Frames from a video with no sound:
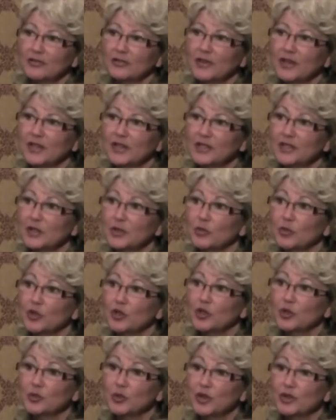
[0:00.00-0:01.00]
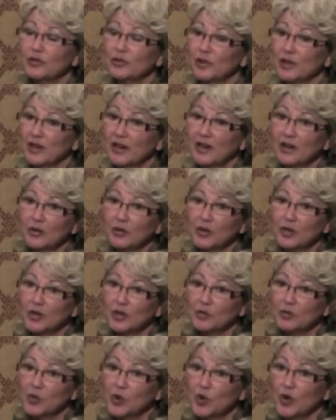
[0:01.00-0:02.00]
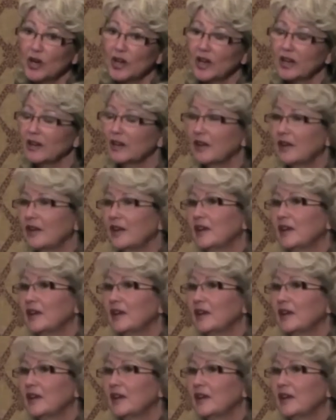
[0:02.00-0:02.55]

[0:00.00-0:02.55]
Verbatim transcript: to find someone to work for an hour in the morning